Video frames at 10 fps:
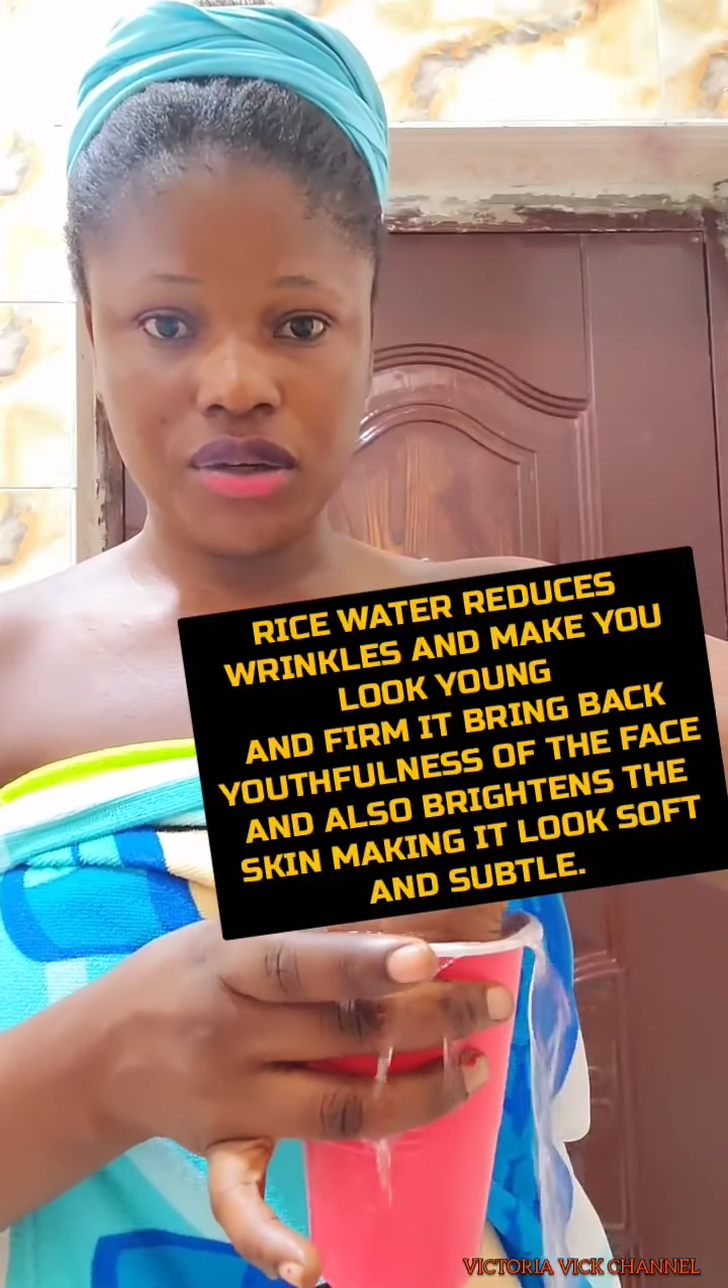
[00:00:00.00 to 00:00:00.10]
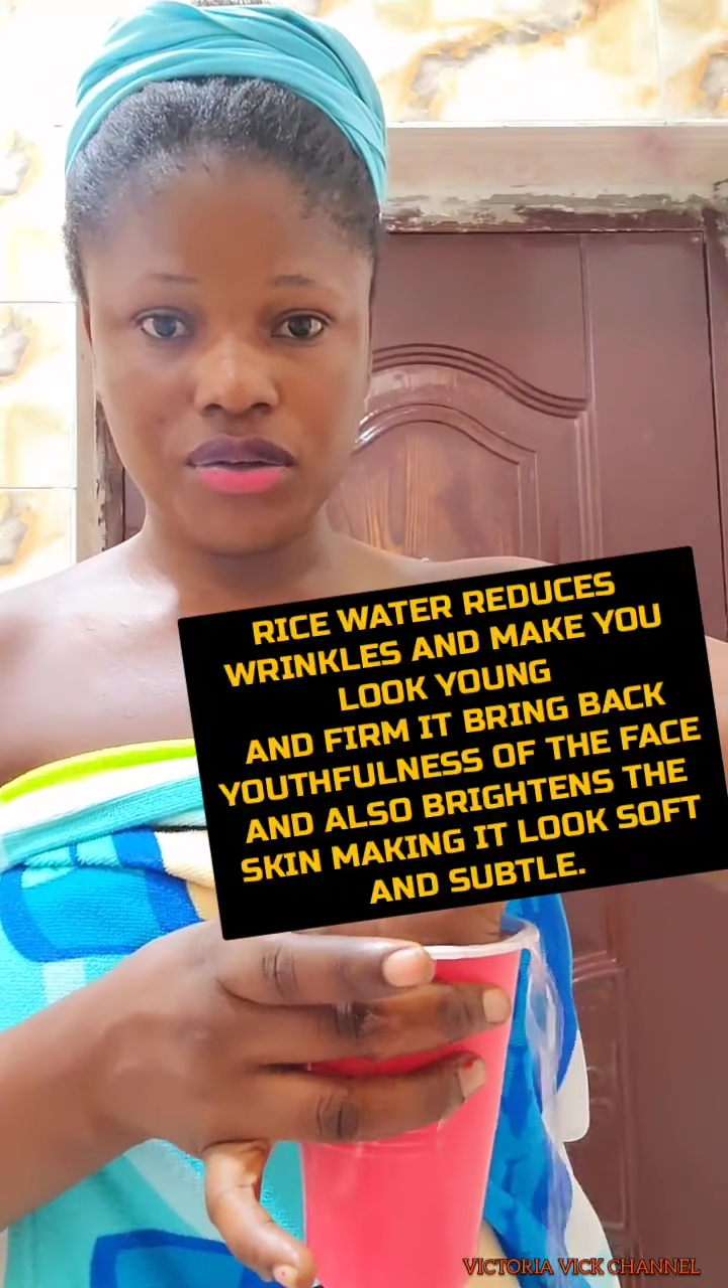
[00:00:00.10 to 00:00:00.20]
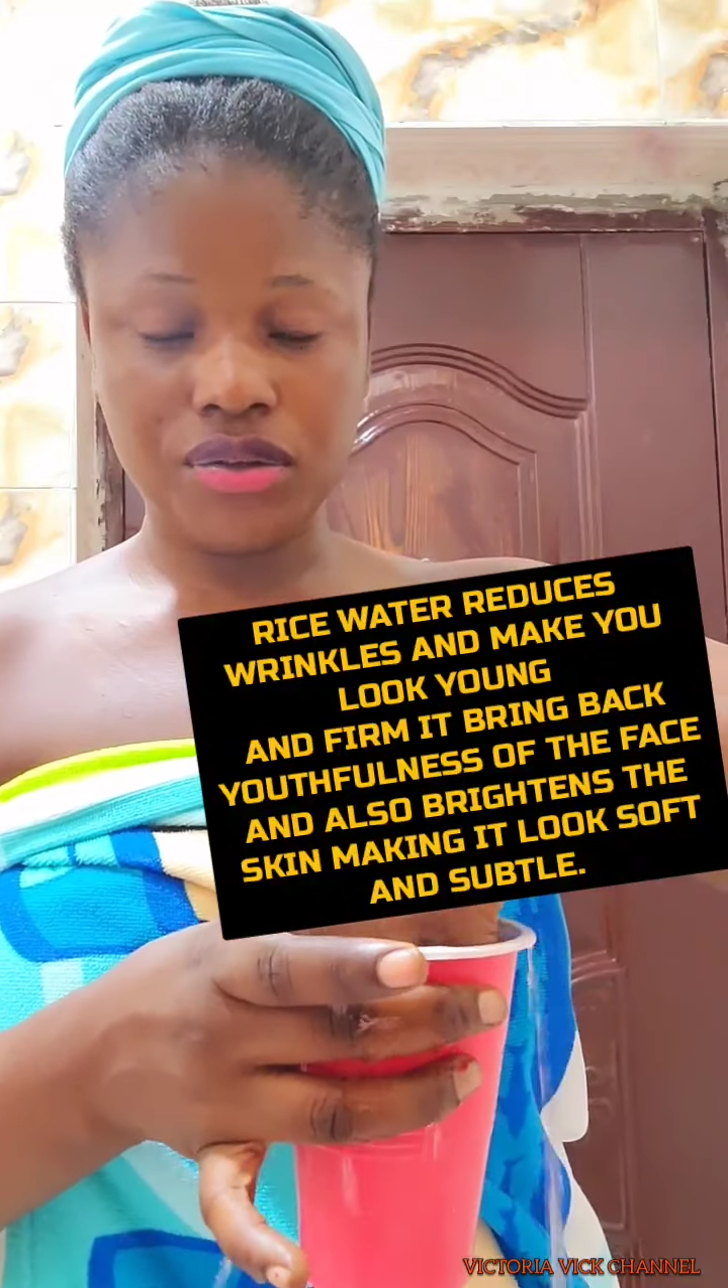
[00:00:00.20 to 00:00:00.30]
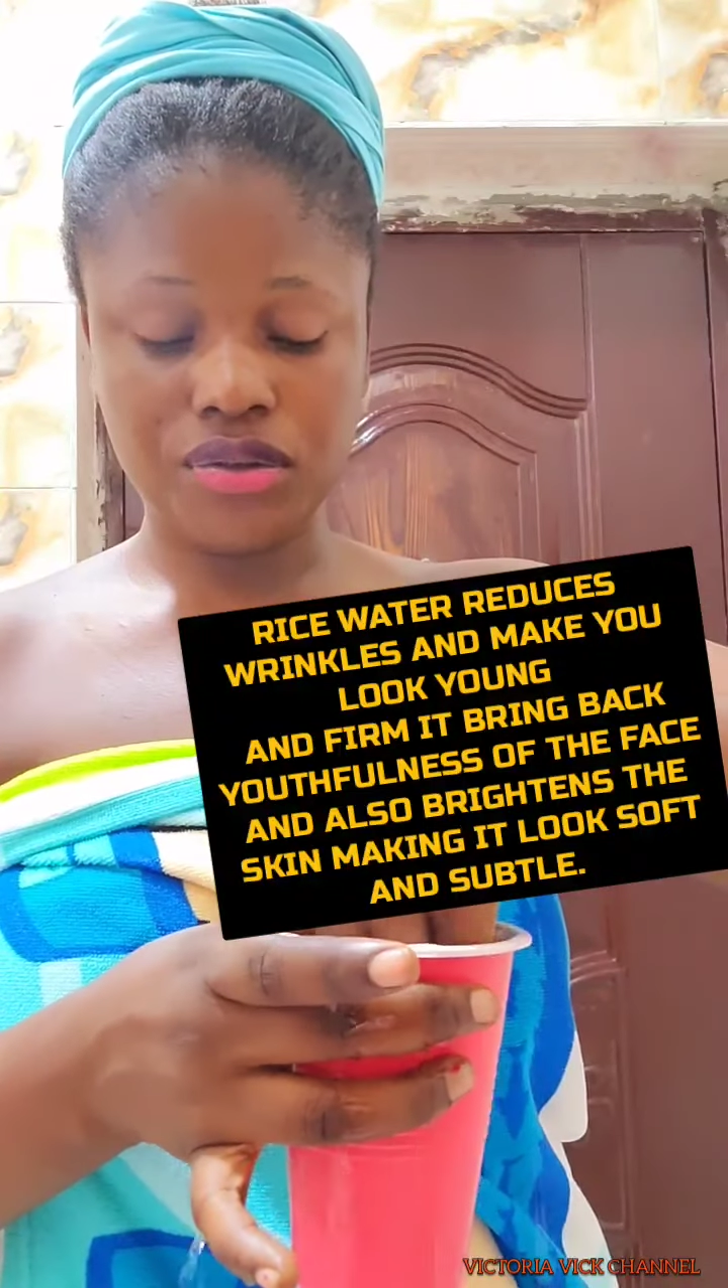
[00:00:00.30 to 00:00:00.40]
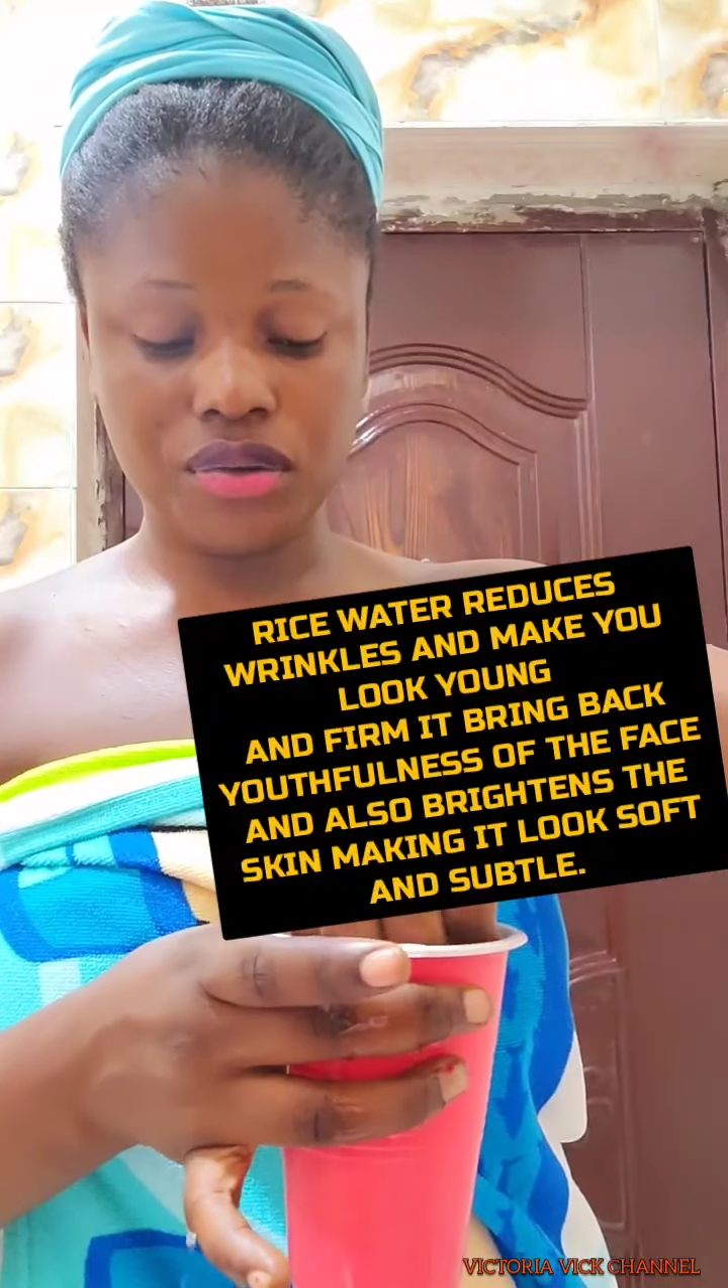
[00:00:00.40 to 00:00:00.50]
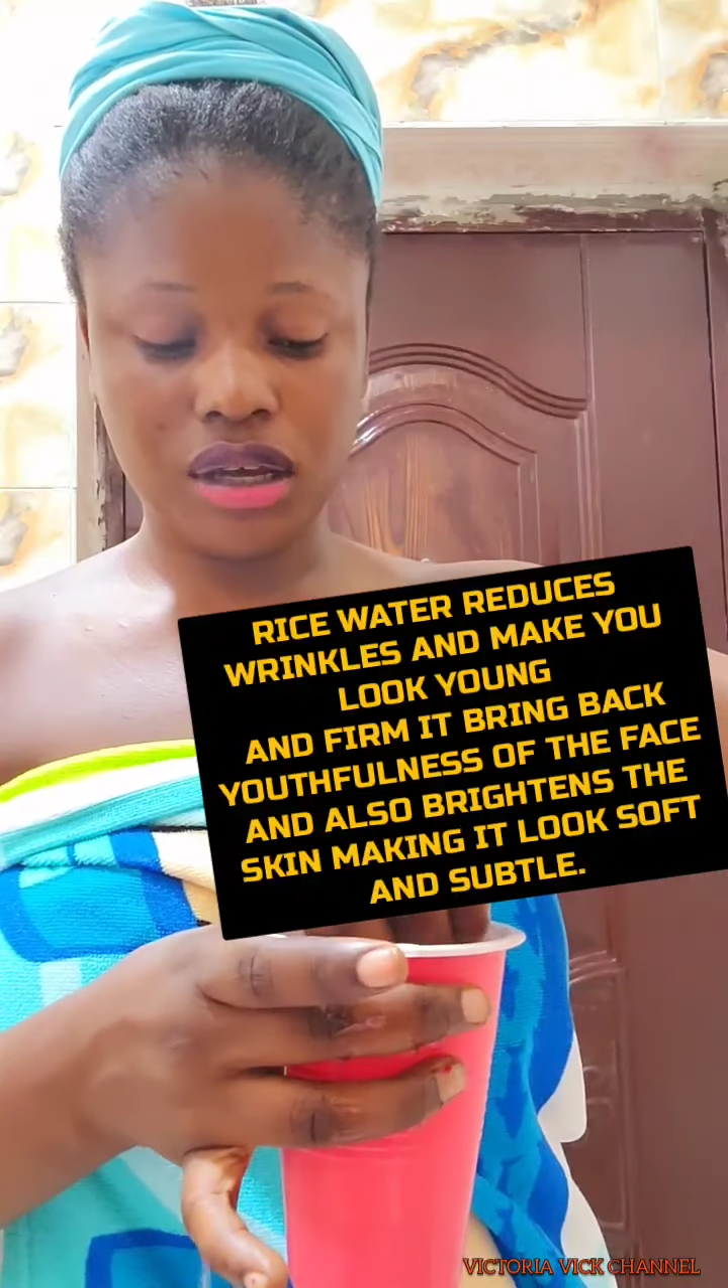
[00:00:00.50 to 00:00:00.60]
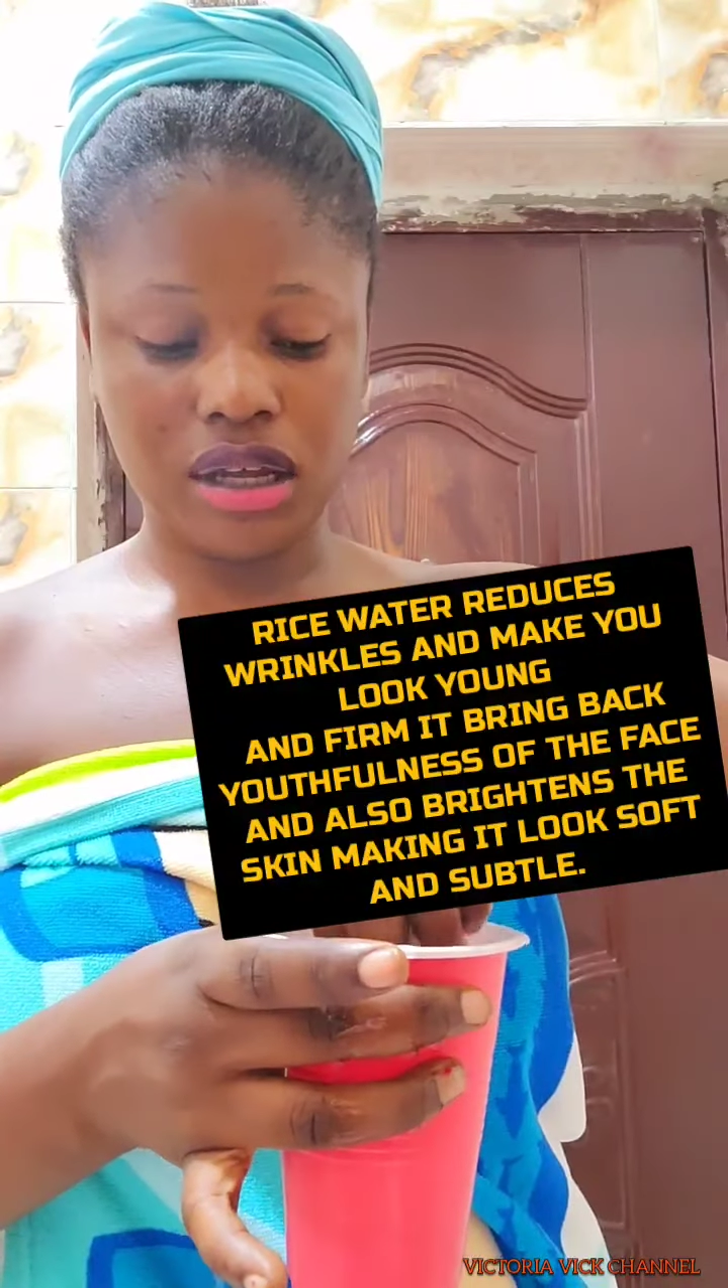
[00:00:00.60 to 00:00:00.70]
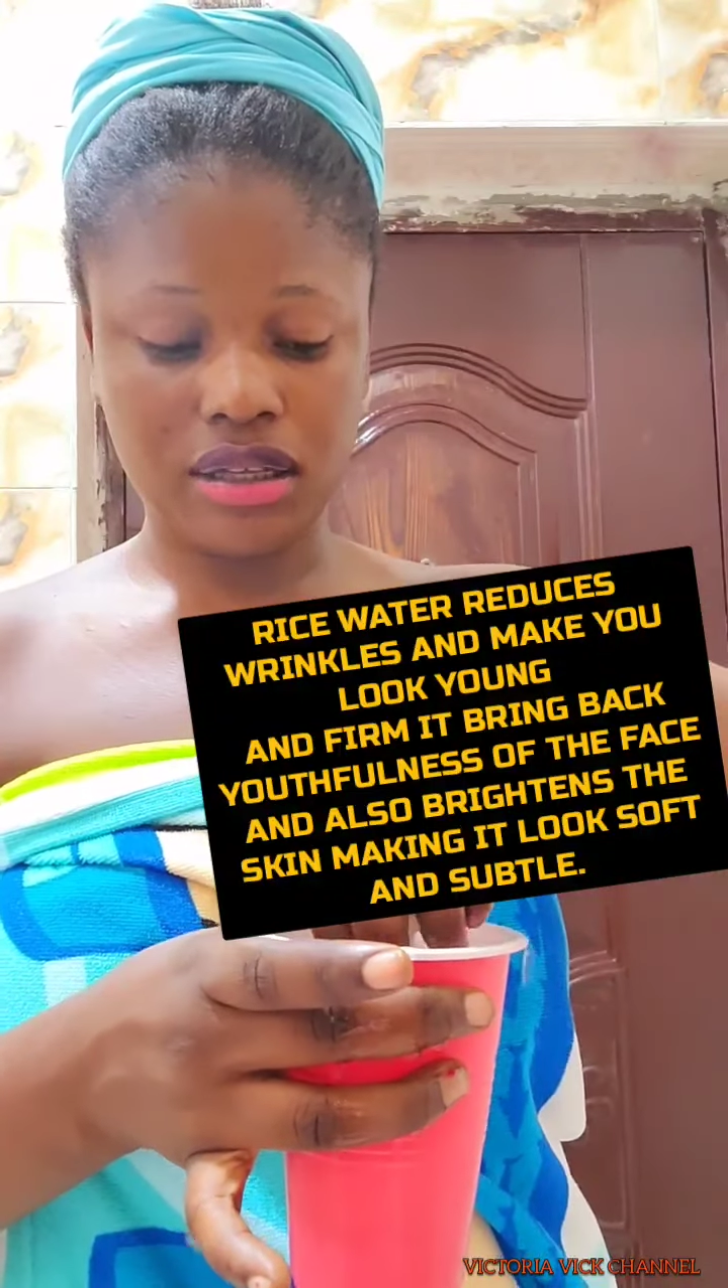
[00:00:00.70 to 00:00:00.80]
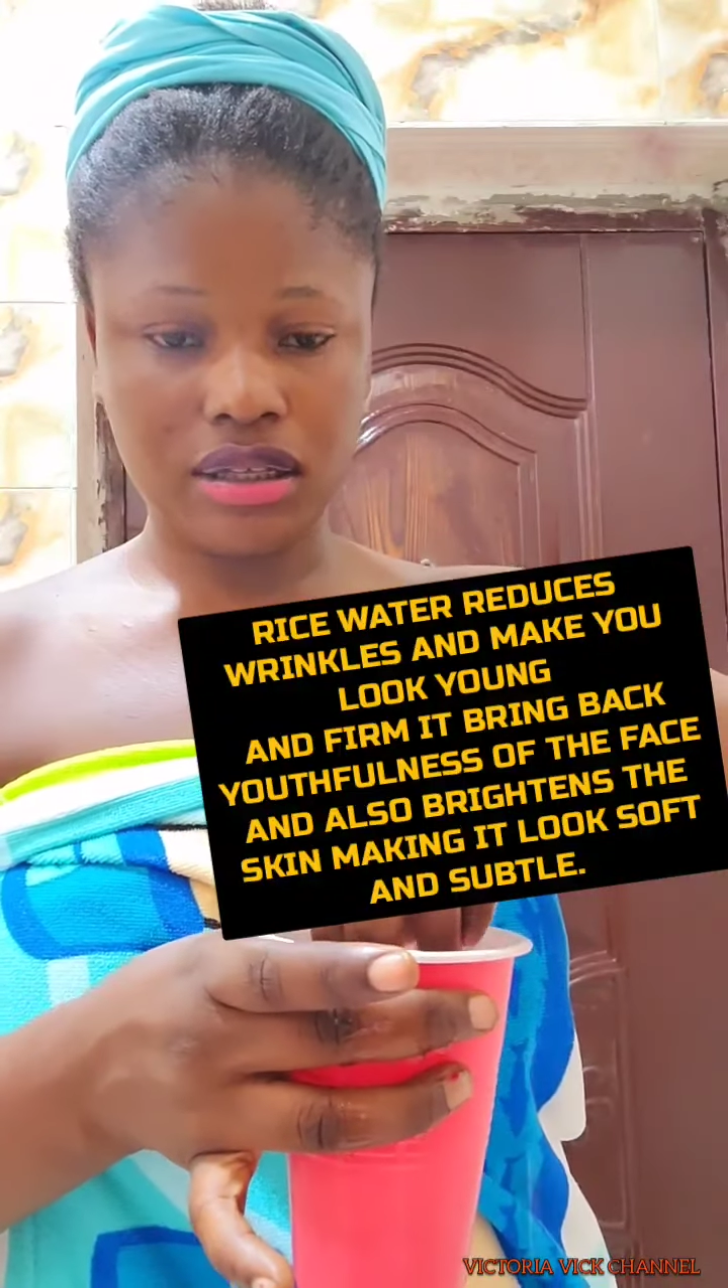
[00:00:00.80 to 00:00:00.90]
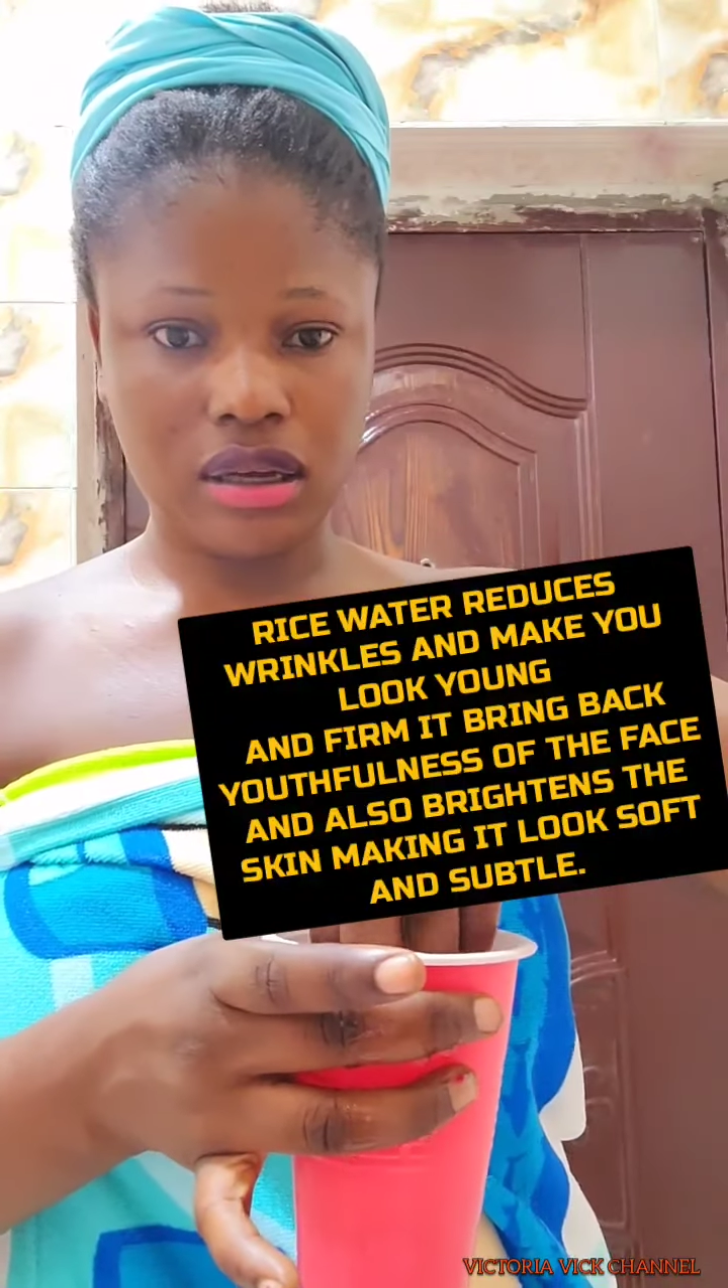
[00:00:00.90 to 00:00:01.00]
you to
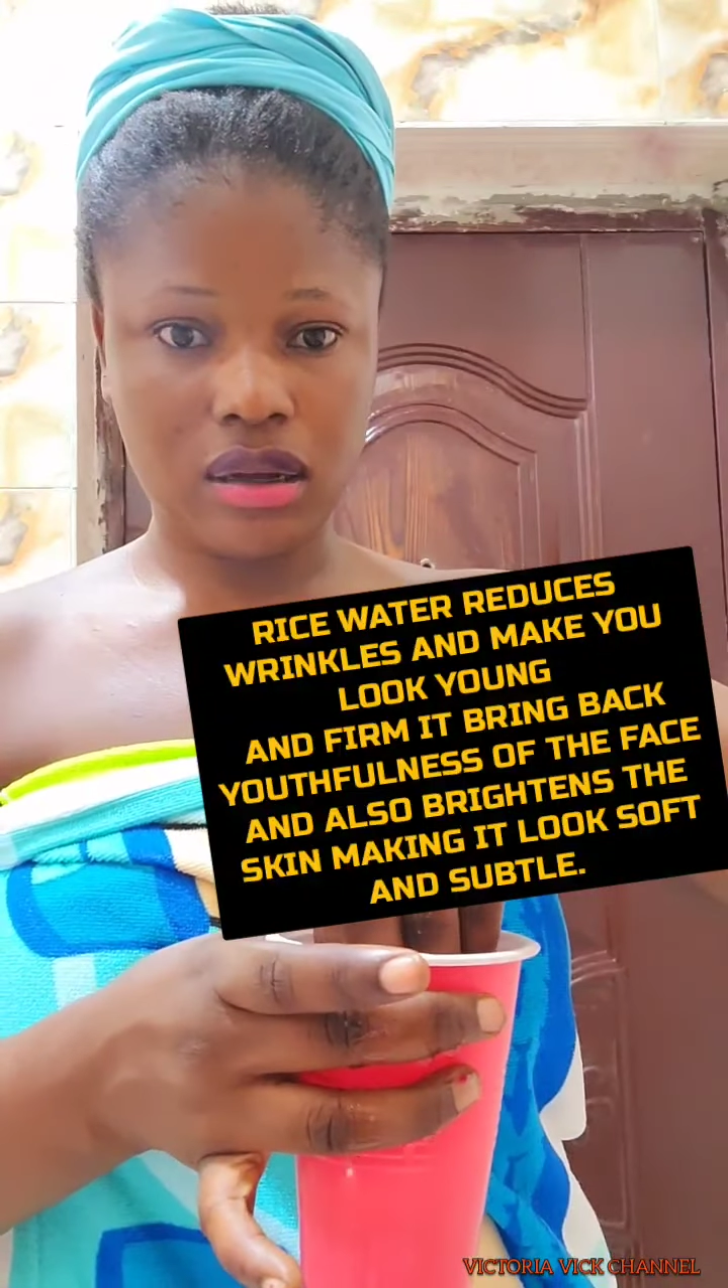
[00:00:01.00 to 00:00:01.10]
get